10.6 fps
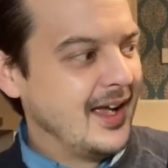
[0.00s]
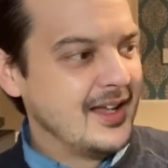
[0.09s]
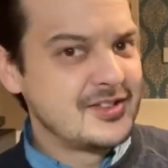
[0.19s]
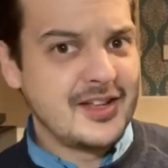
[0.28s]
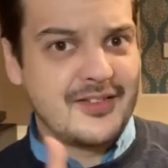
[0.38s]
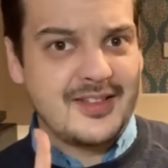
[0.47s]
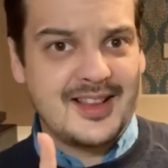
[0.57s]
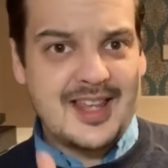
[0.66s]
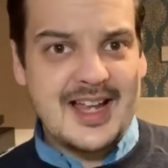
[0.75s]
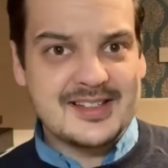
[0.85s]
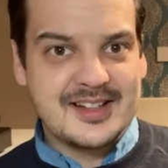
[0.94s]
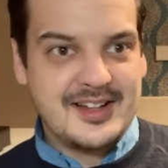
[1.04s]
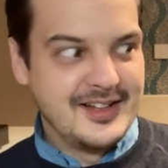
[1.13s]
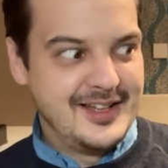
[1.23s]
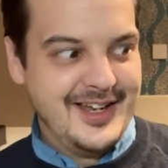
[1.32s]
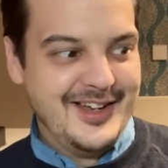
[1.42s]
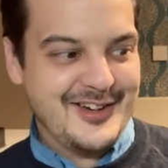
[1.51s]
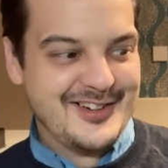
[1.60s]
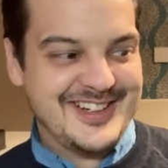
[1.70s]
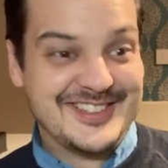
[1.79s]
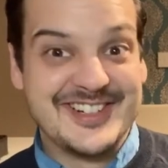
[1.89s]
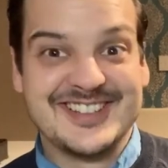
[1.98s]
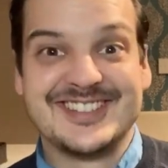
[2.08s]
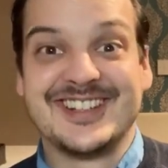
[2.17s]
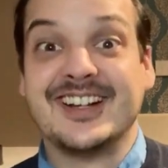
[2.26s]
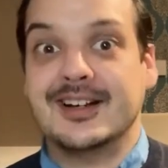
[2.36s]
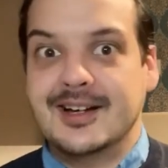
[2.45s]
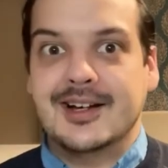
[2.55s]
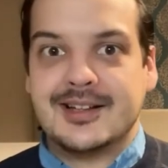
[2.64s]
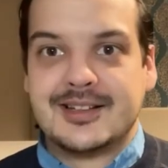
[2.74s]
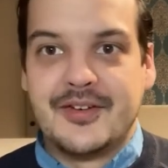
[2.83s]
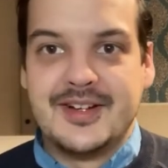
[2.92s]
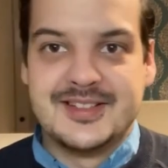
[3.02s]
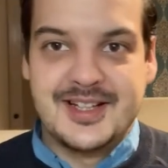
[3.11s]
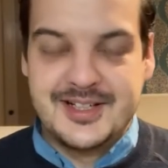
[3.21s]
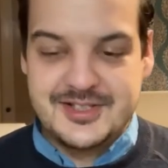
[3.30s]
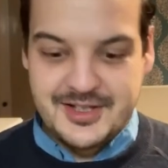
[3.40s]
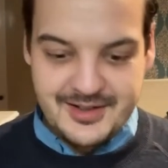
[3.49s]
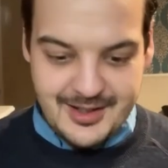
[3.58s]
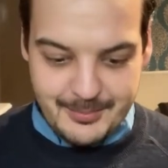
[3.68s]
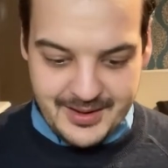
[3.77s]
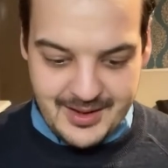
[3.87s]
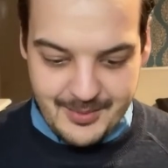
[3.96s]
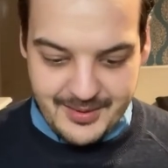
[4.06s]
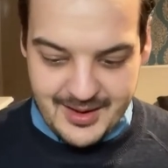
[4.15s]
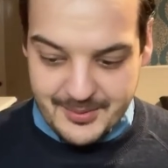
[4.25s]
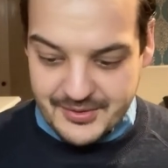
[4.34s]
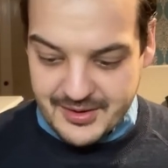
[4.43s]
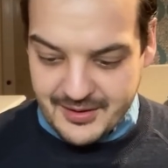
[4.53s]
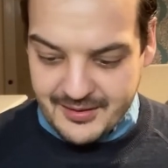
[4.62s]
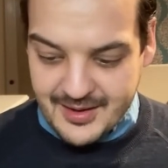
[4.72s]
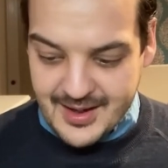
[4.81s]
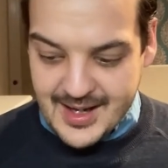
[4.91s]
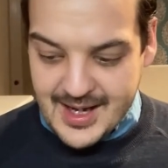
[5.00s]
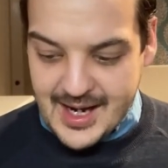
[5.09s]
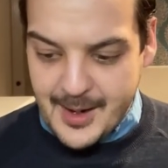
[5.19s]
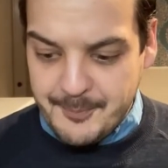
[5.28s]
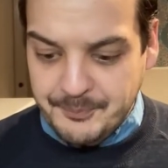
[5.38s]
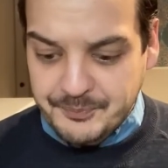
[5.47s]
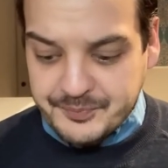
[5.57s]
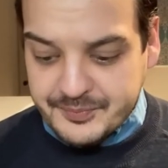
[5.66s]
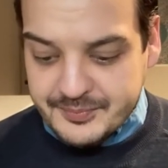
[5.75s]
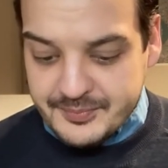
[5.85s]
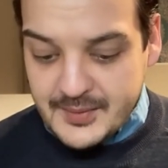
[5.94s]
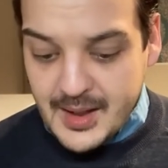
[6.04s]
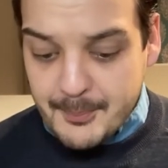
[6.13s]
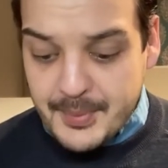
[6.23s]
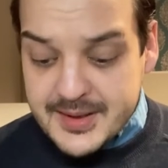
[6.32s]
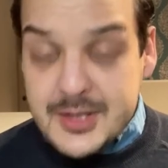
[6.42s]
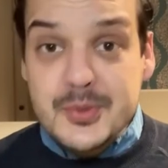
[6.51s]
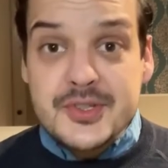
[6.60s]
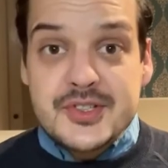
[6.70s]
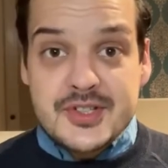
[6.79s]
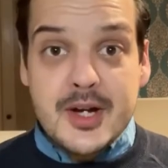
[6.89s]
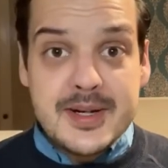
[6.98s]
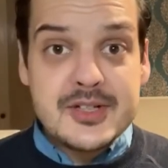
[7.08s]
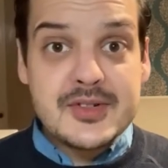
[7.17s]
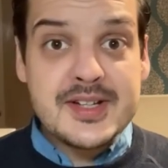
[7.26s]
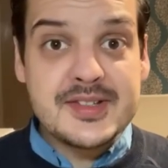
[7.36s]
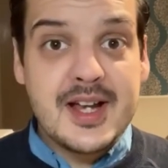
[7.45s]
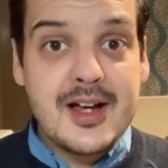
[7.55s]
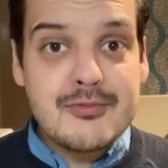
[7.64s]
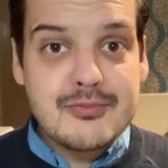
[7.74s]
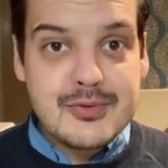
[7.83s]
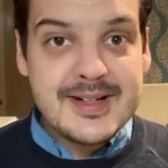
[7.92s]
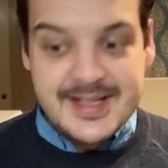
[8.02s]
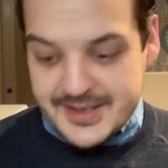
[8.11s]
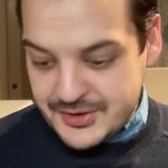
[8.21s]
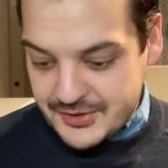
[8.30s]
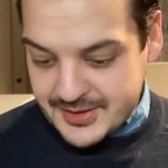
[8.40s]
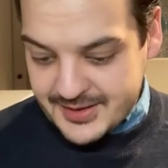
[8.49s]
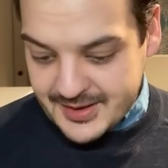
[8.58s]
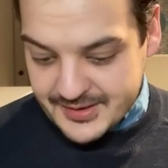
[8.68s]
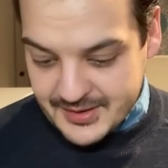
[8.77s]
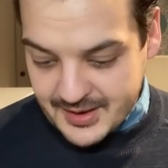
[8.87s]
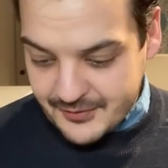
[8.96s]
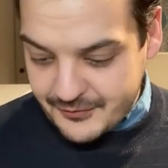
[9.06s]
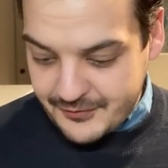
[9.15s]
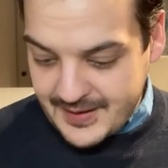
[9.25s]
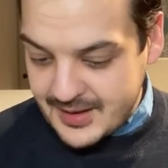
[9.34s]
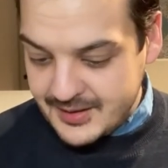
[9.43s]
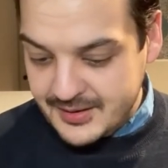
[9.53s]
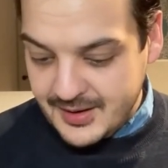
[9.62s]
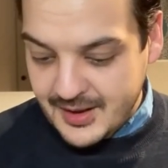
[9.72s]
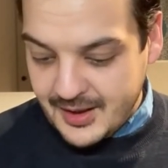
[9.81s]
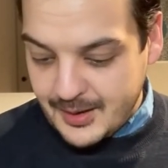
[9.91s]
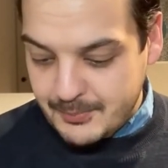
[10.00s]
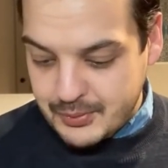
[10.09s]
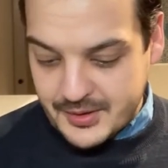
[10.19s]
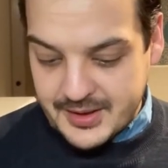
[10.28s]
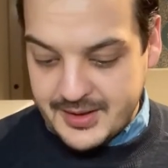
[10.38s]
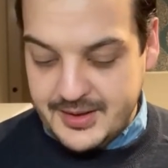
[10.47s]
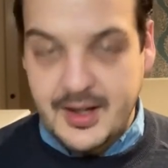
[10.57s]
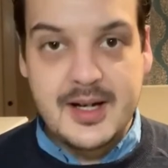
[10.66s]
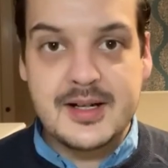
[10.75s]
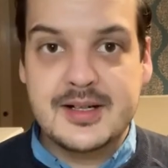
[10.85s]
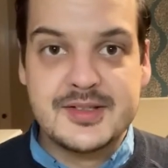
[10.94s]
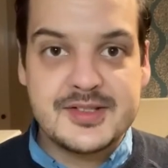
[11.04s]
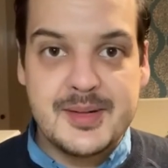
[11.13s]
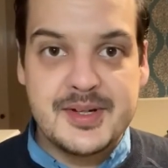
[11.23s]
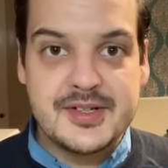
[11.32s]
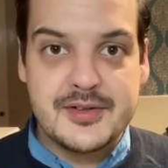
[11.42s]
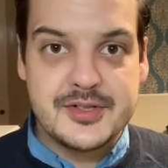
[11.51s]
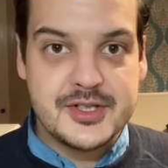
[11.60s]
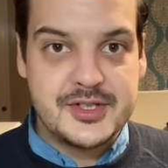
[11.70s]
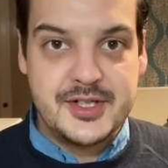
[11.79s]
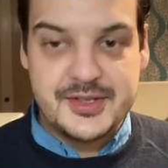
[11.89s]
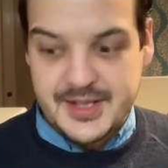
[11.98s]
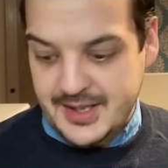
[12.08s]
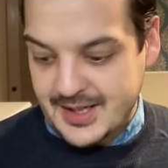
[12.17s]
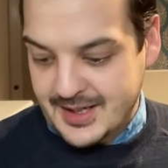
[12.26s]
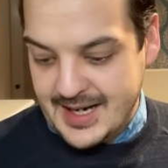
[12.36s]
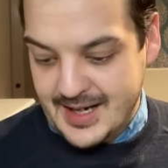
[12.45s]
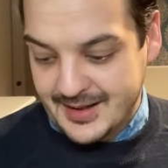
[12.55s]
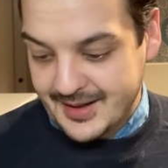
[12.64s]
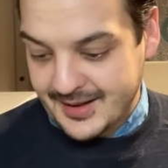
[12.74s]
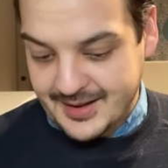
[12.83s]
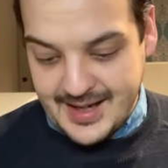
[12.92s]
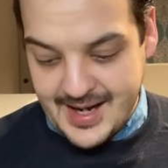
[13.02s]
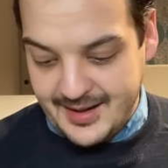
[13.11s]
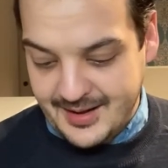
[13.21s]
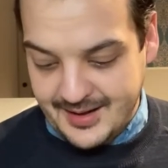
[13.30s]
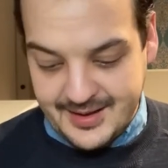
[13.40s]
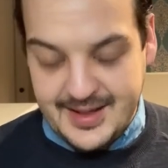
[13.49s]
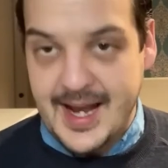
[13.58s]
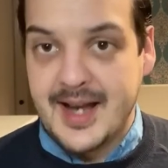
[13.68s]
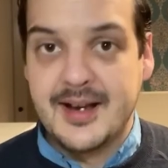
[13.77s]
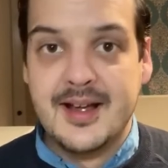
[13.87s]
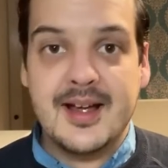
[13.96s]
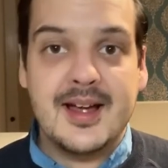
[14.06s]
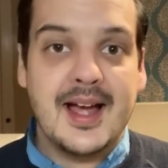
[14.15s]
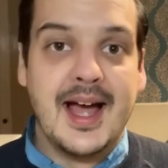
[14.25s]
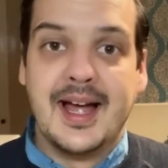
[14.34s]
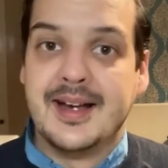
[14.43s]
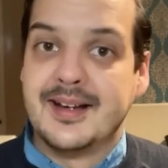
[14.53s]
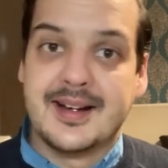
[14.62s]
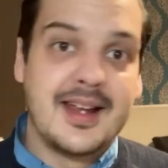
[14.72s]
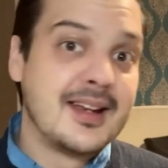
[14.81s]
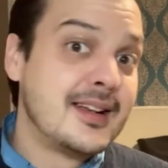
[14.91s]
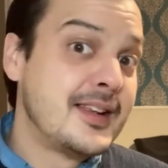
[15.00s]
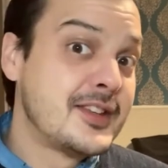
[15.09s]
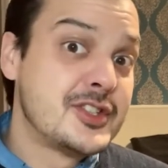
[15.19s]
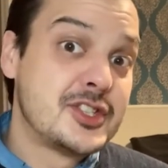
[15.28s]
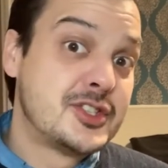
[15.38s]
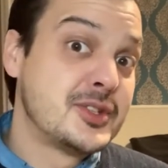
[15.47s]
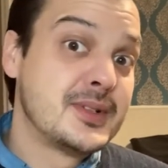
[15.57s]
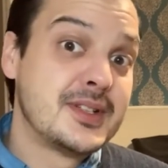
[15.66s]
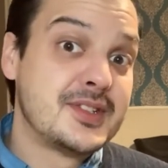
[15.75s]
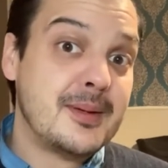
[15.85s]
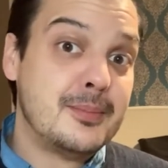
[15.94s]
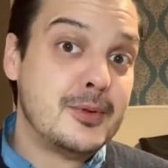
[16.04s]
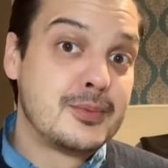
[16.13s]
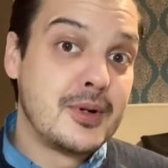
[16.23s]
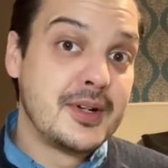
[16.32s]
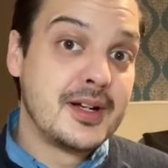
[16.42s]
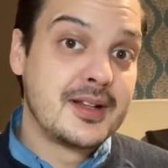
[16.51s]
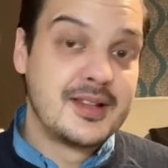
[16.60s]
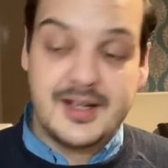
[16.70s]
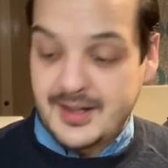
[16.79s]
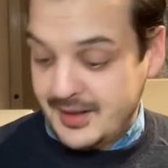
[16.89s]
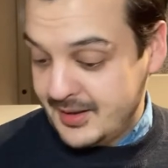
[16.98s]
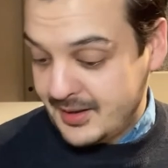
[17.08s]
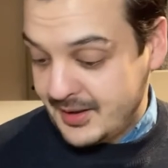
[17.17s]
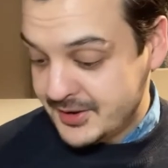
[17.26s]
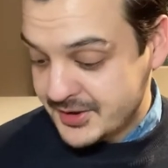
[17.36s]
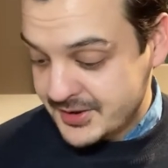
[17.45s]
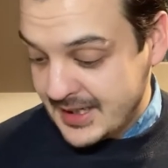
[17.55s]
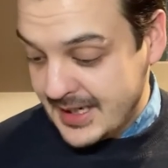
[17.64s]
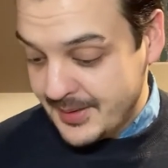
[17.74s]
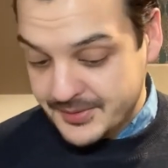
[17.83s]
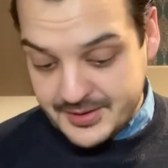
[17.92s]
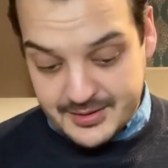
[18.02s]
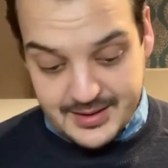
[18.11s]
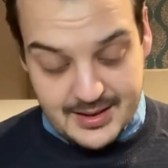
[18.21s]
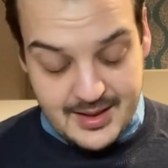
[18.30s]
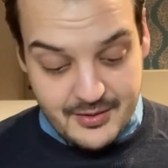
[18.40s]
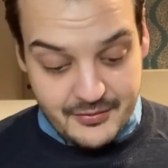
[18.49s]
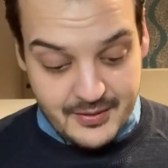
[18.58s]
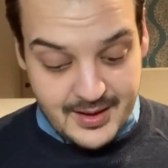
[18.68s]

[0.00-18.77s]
So if that's the kind of thing you're interested in, definitely stay tuned, that'll be coming up soon. But this was so interesting, I really enjoyed this. I've found a product that I can see myself just using again and again and again. And again, another Stuart Semple product that I just absolutely love.